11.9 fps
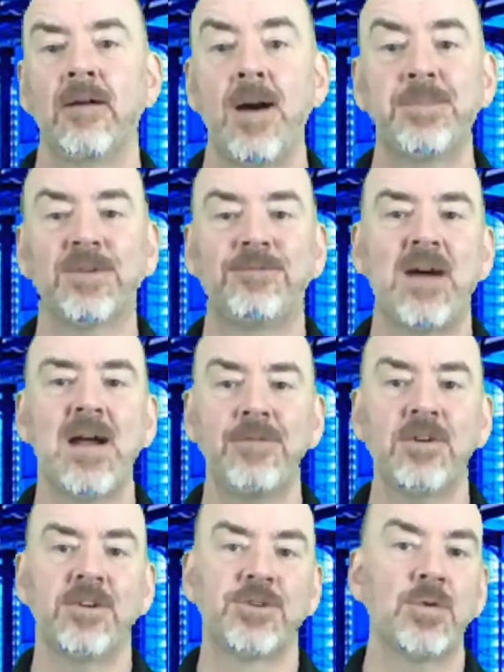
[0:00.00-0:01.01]
up to
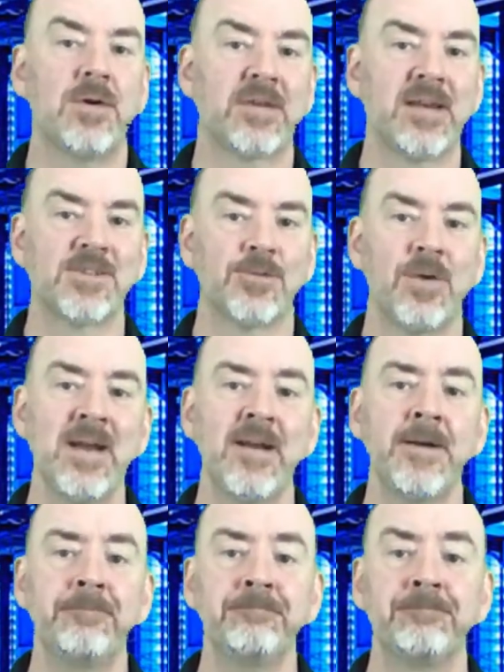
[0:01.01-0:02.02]
512 gigs of
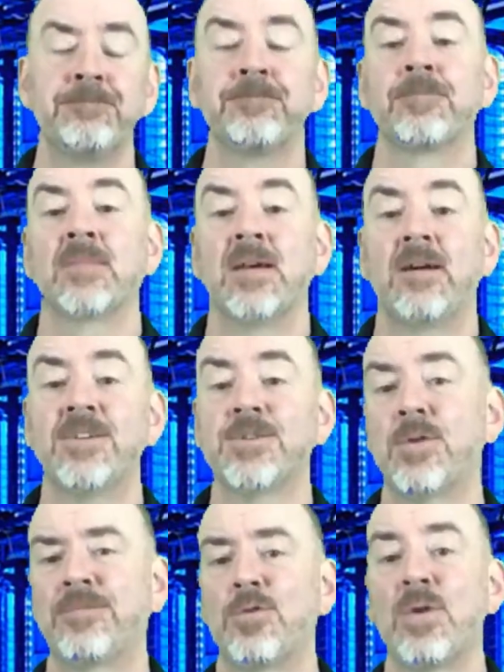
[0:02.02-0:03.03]
RAM,
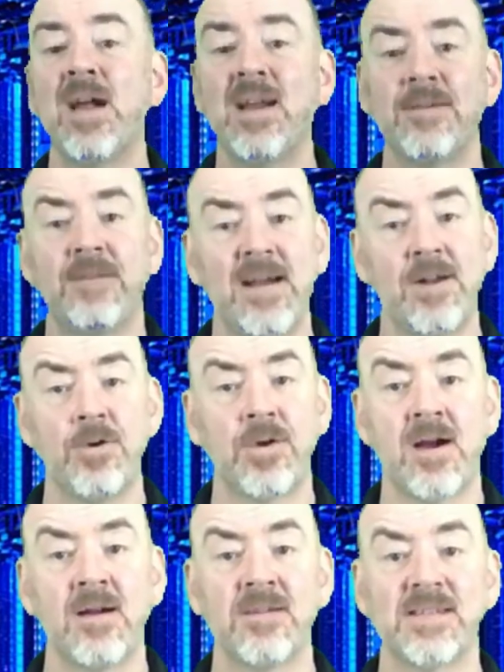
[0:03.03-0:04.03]
also a variety of I/O
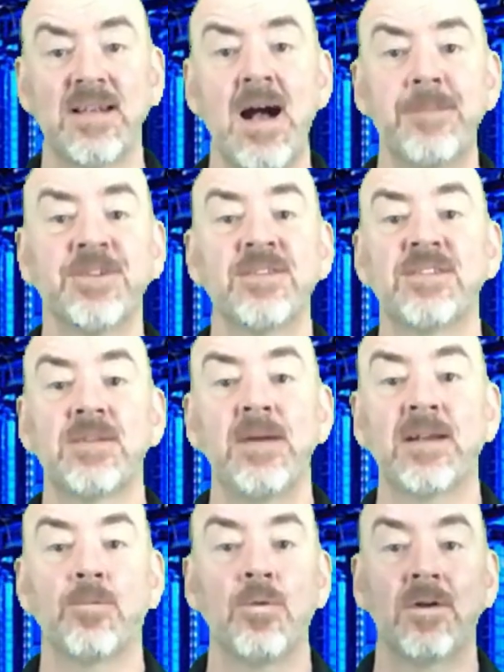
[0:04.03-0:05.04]
cards and options to
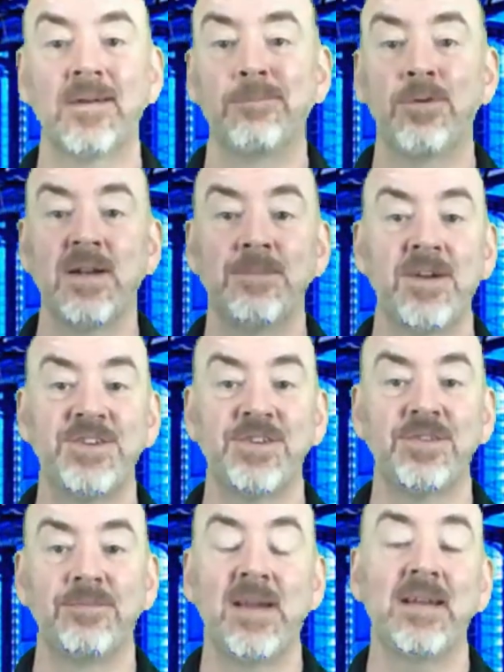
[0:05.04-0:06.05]
make it work in pretty
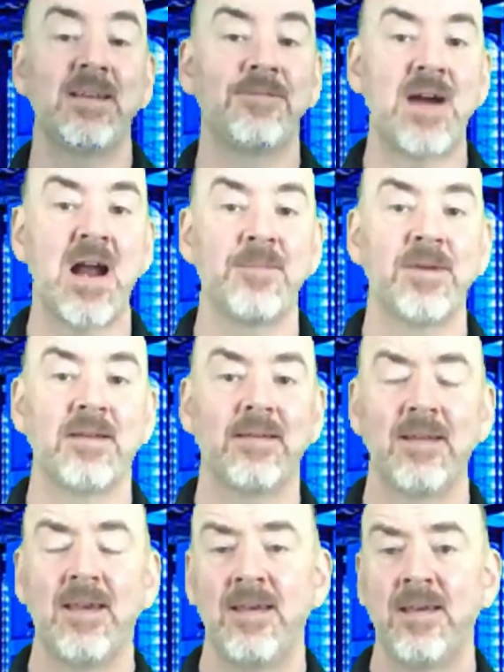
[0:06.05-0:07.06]
much any environment
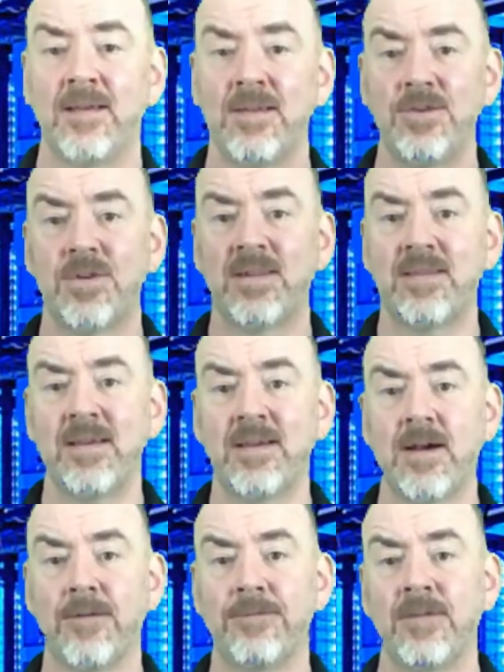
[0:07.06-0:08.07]
you can think
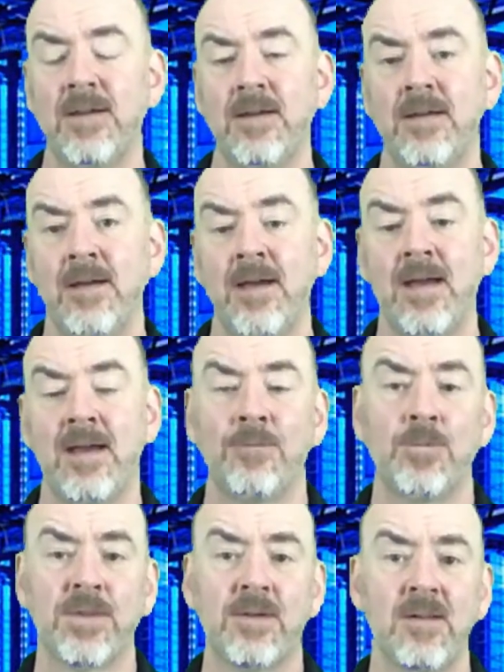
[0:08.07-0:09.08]
of.
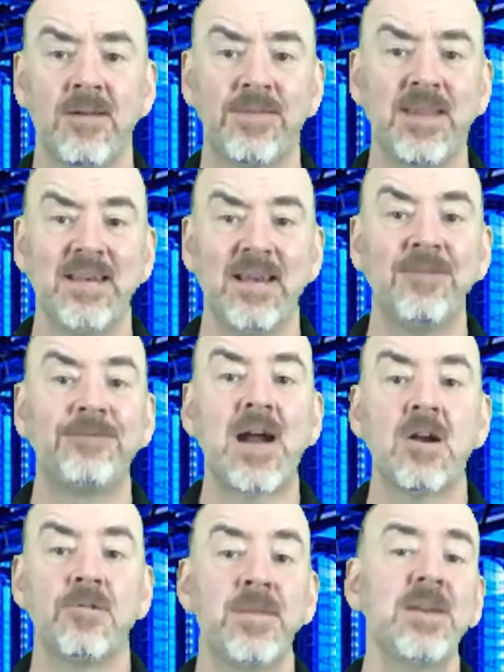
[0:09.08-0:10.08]
And with all of the
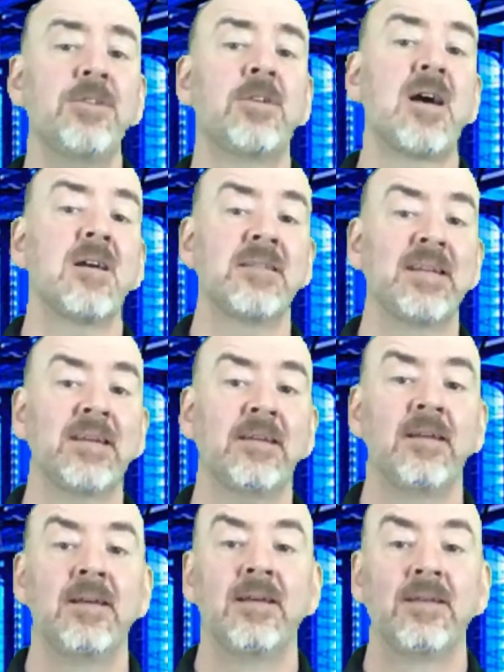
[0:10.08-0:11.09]
environmental hardening,
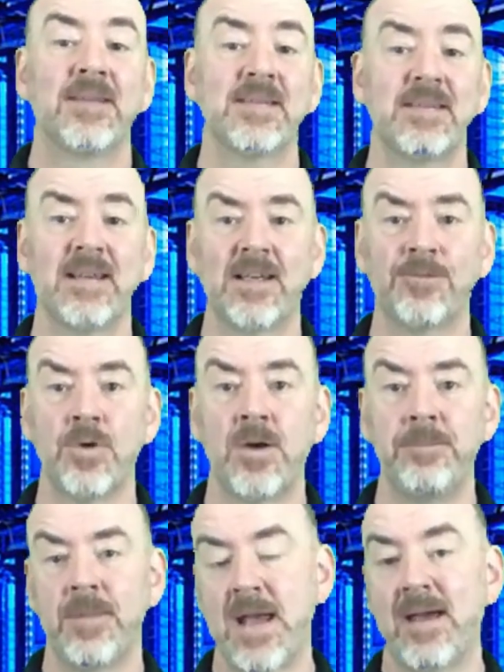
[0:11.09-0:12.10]
this thing can
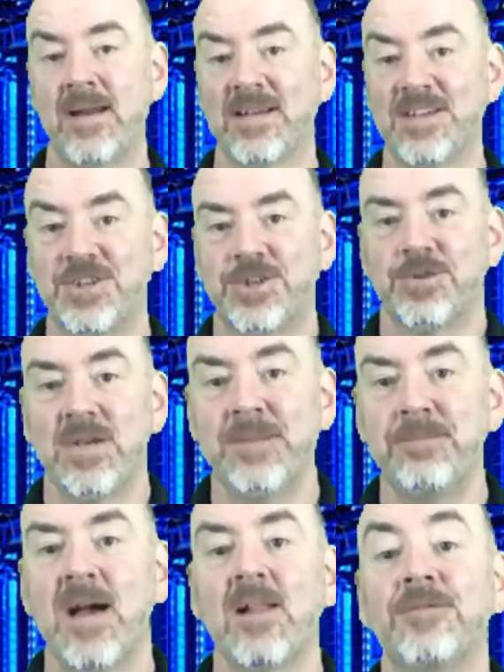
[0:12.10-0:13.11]
run at
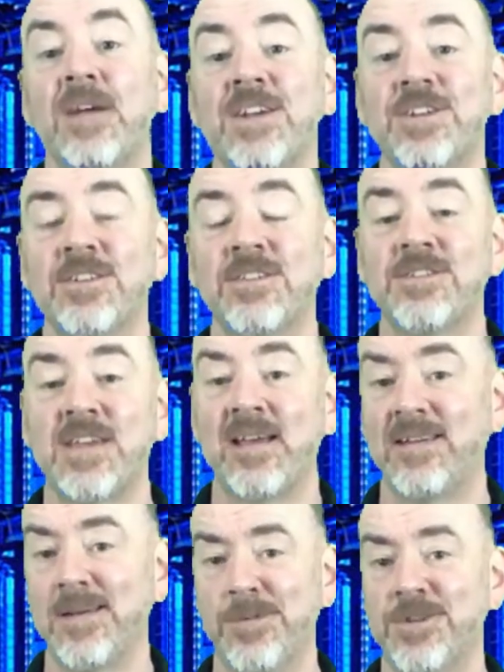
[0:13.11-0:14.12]
extreme elevations
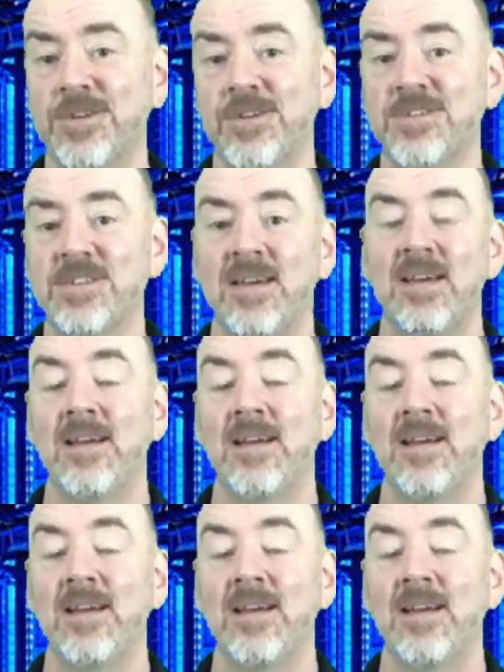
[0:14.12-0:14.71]
and temperatures.